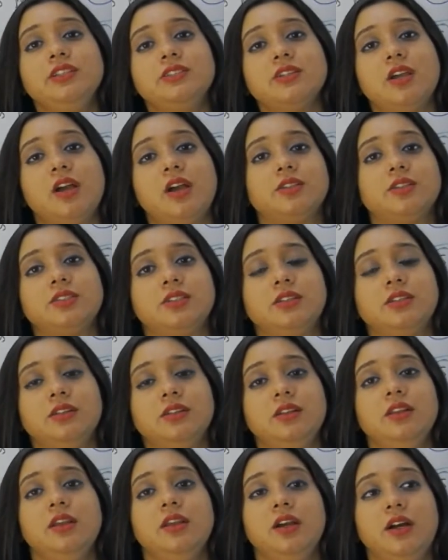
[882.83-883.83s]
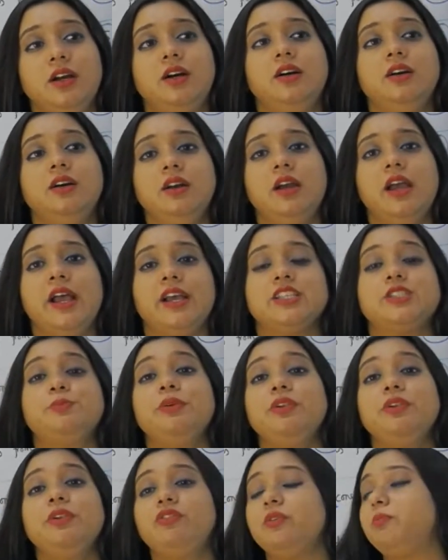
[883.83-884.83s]
article has
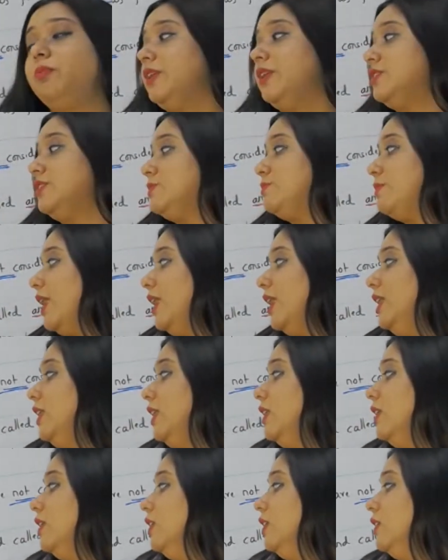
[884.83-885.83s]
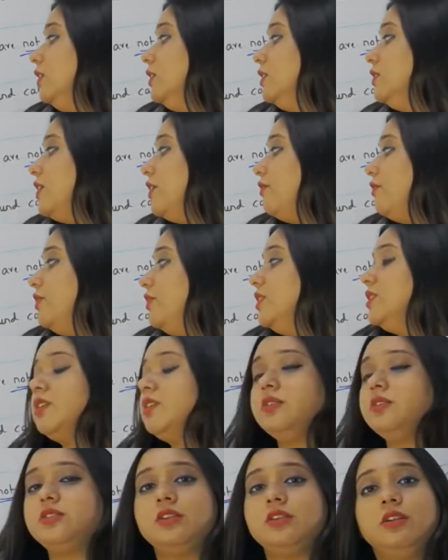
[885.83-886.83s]
been replaced by the definite
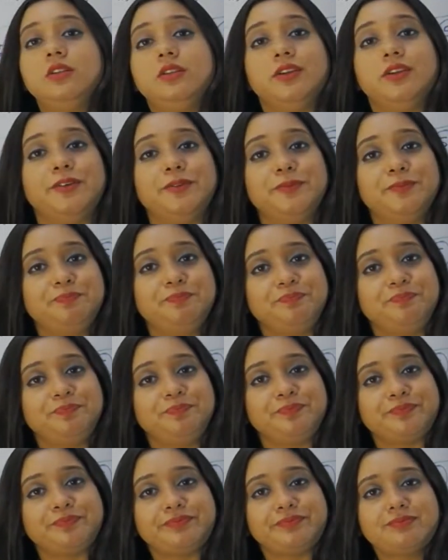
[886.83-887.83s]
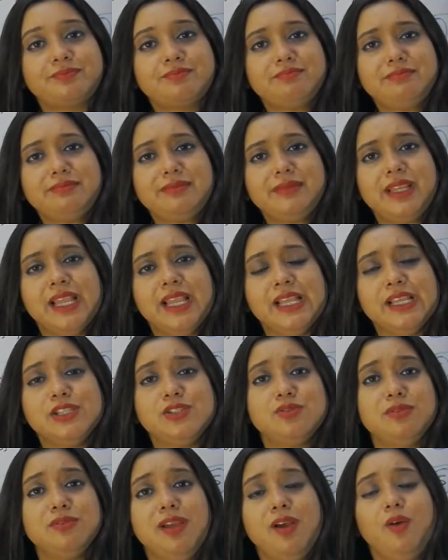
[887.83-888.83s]
article the.
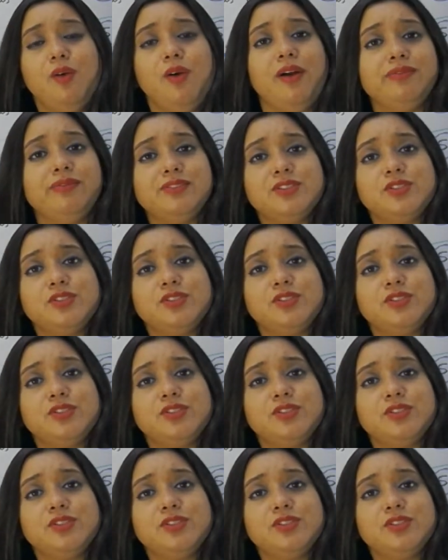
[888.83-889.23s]
So now after